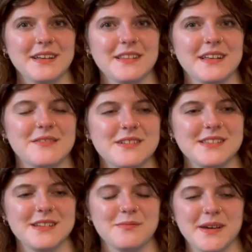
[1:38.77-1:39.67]
that was
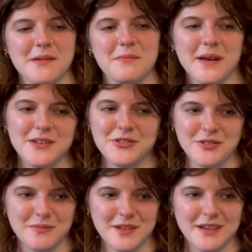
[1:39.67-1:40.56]
in my
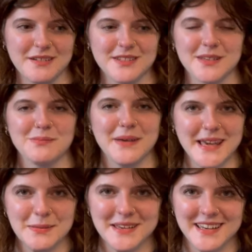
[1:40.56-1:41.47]
bedroom when I was a
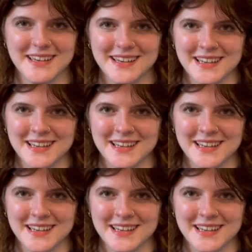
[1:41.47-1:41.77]
baby,